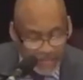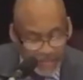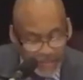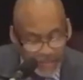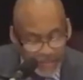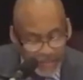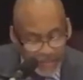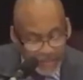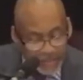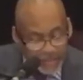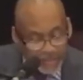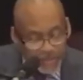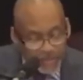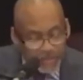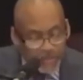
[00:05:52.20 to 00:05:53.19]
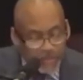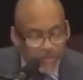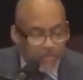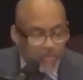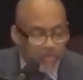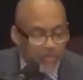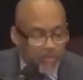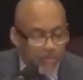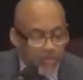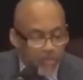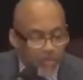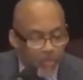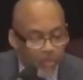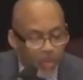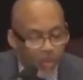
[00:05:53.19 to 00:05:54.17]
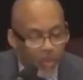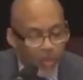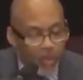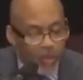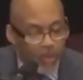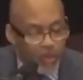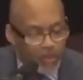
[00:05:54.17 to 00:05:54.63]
(silent)